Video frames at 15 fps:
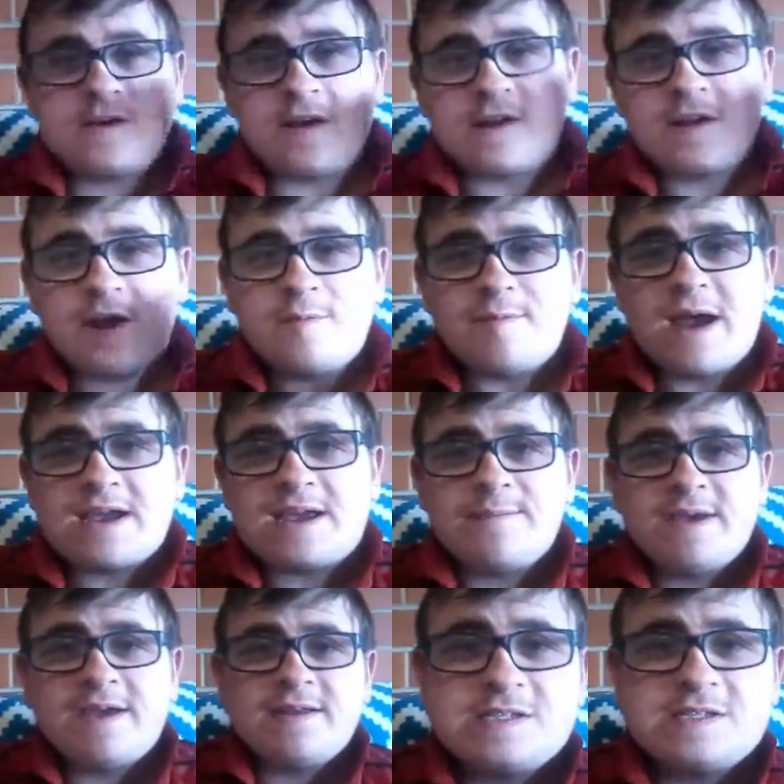I gotta go back a
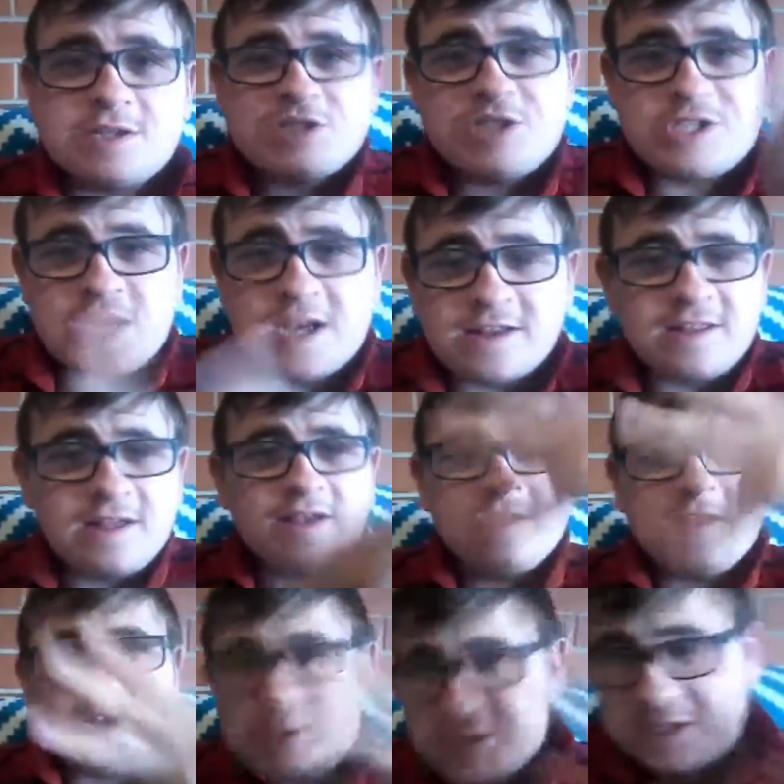bit. So Sheila,
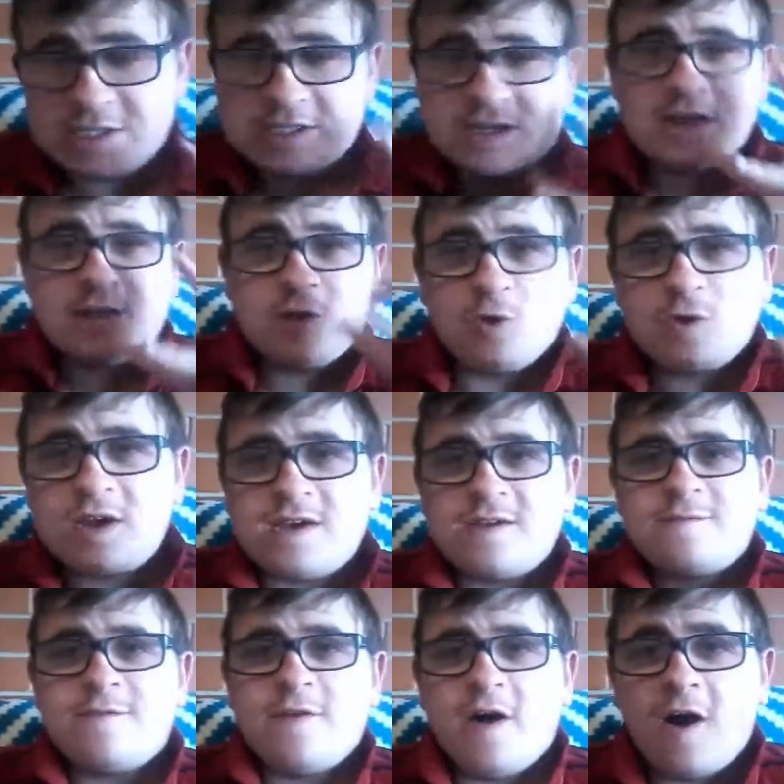like she's like
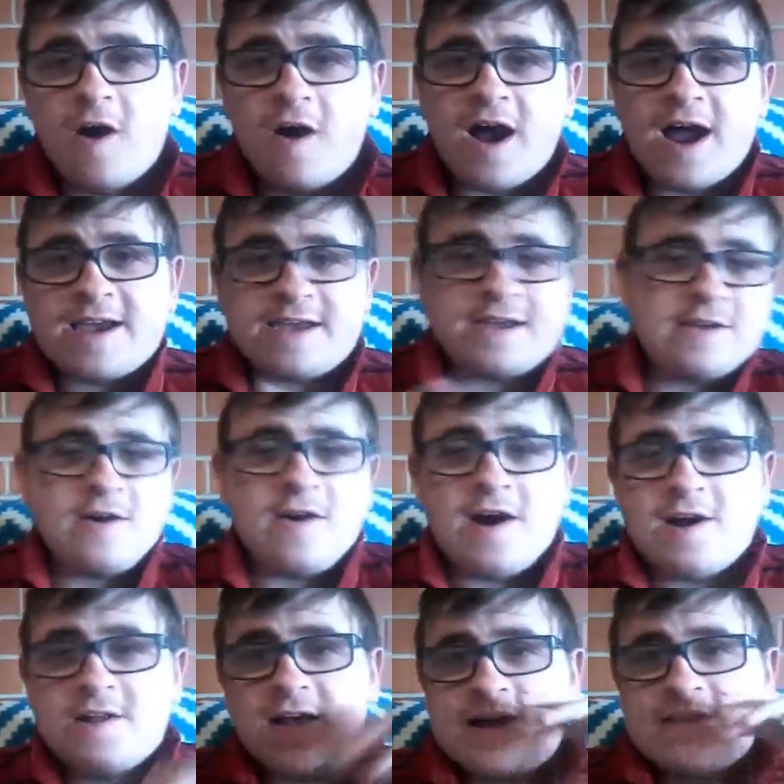looking for Ike and
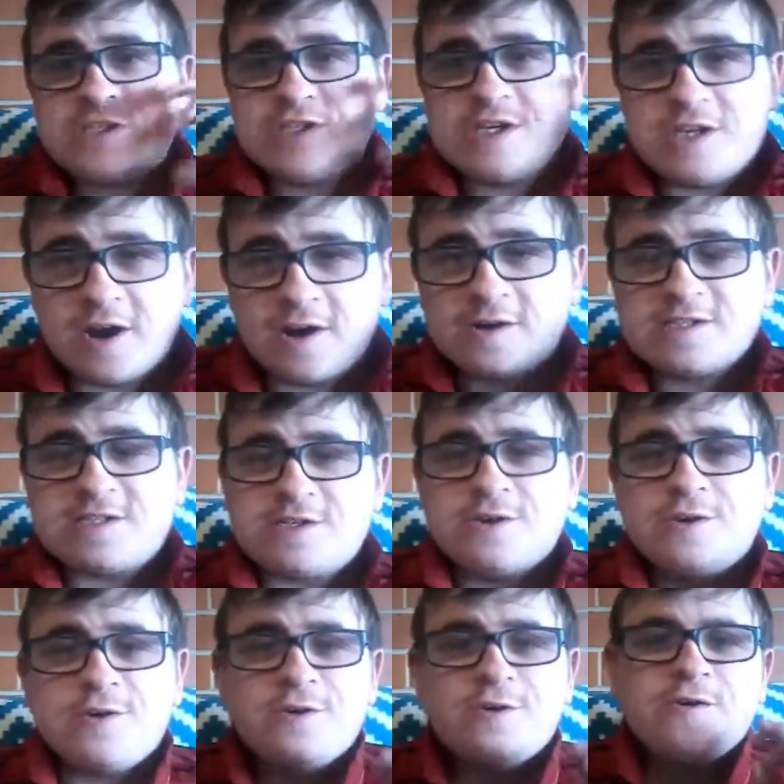Kyle and she goes
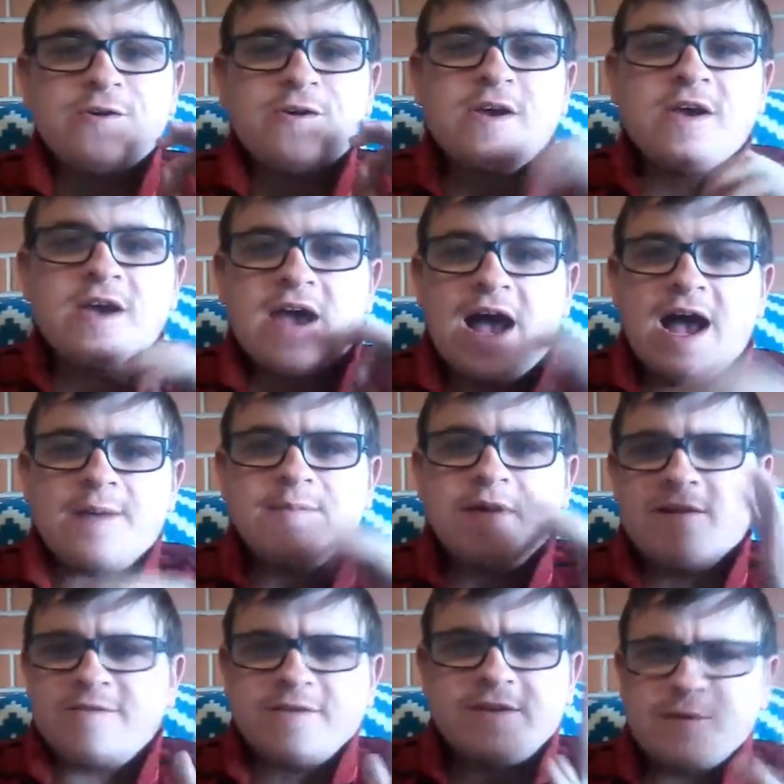to
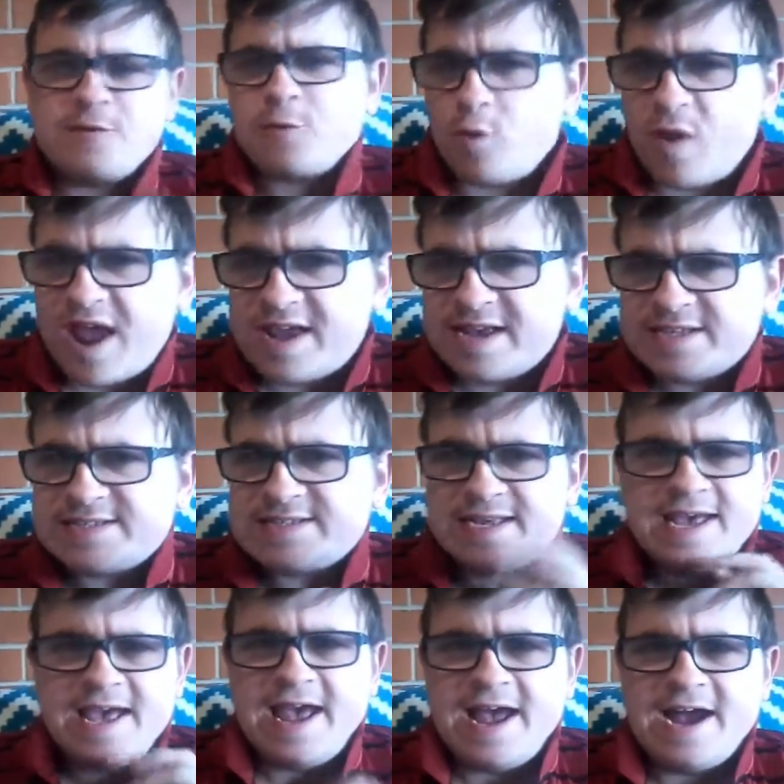I think Craig's
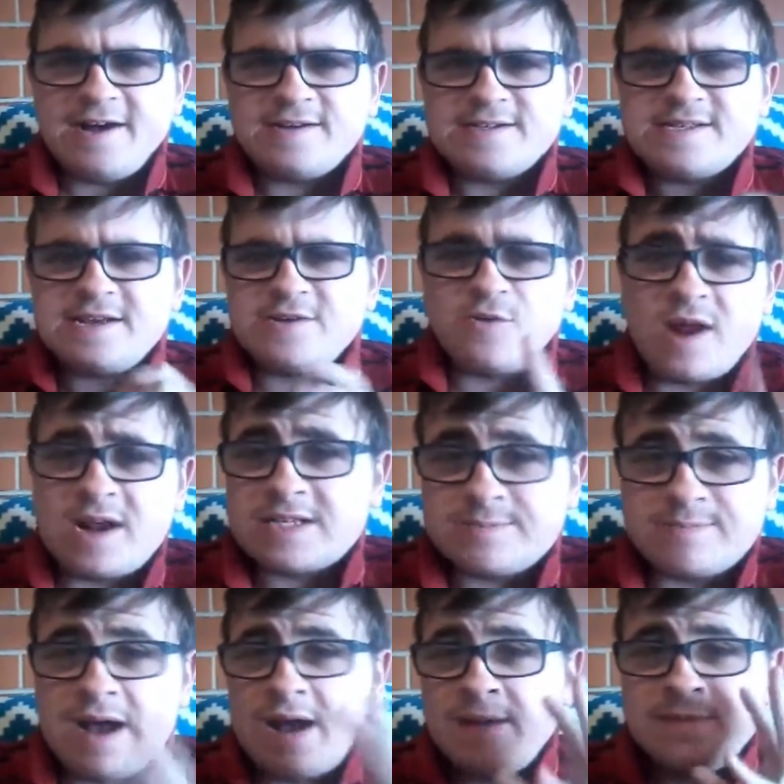house, and
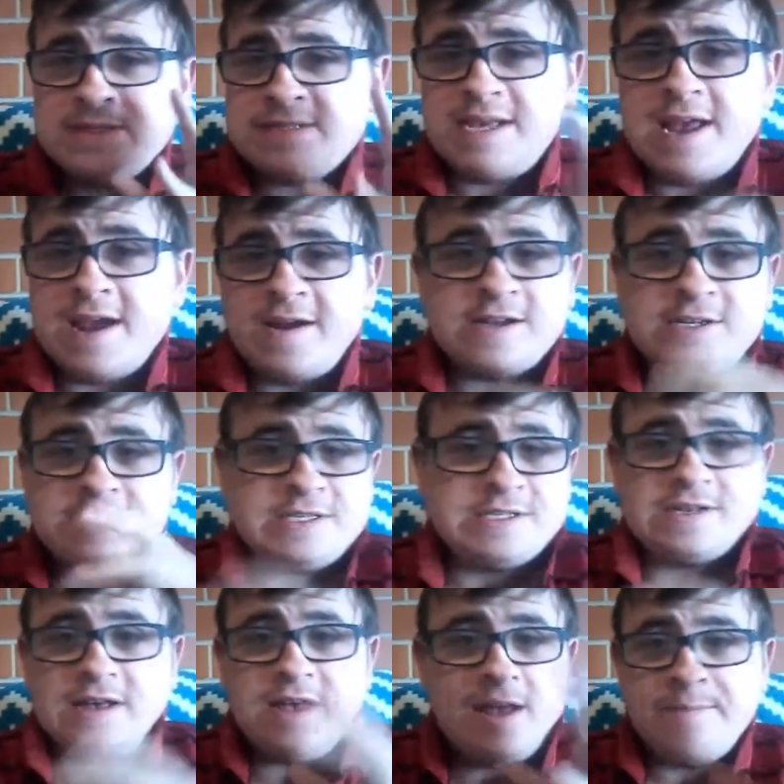Craig's mum is there, and
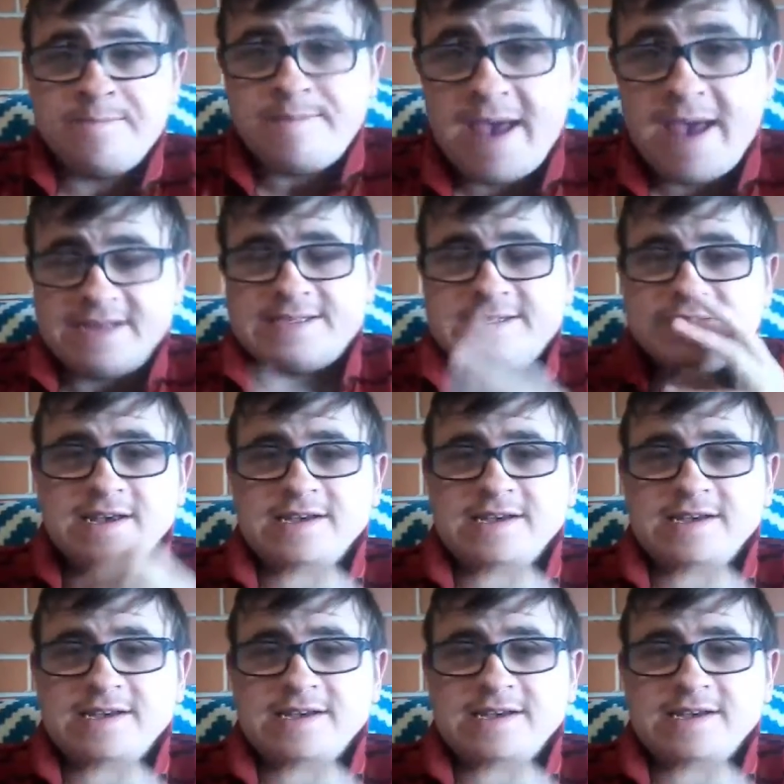she's like mess.